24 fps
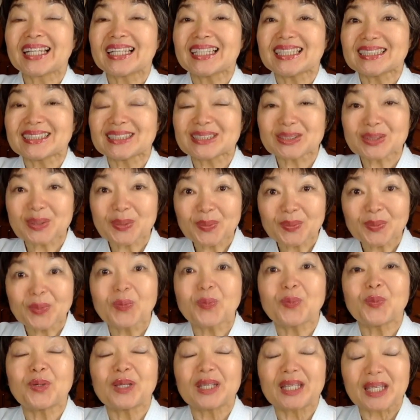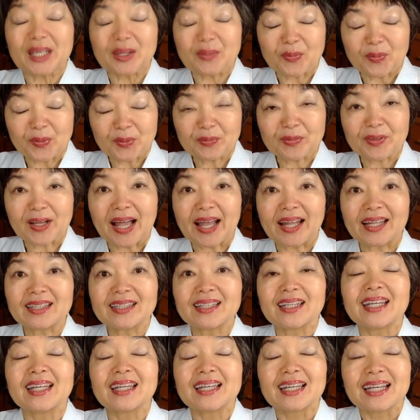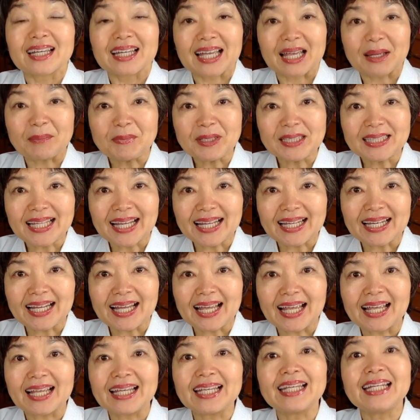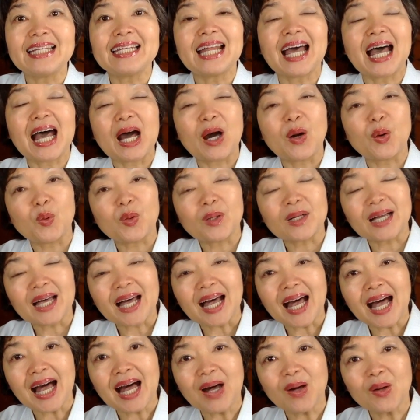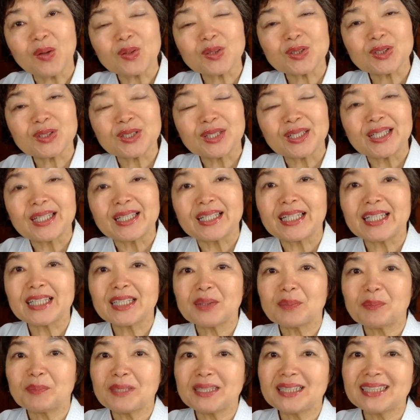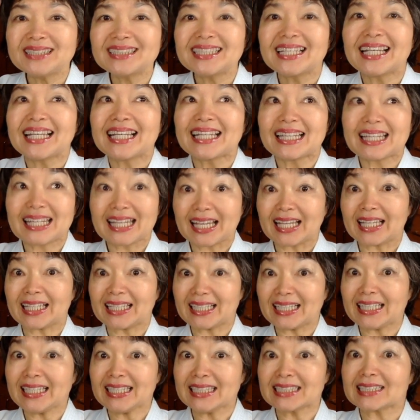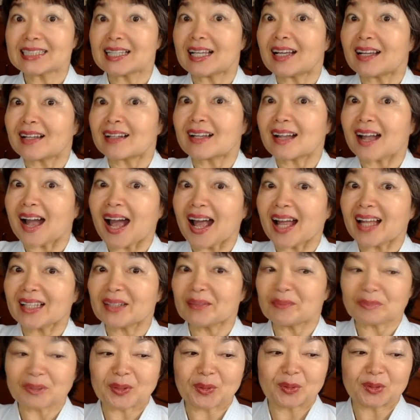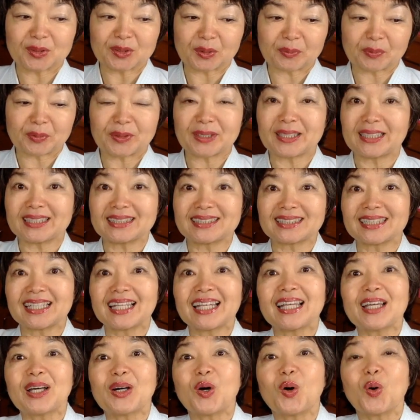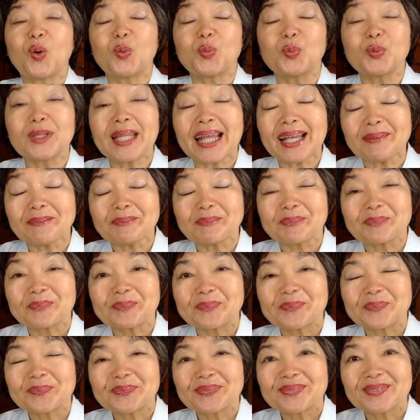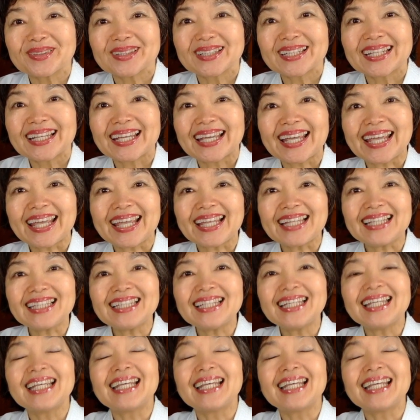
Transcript: so if we've got Kamidana in our house, it means there is a god because of this ofuda, and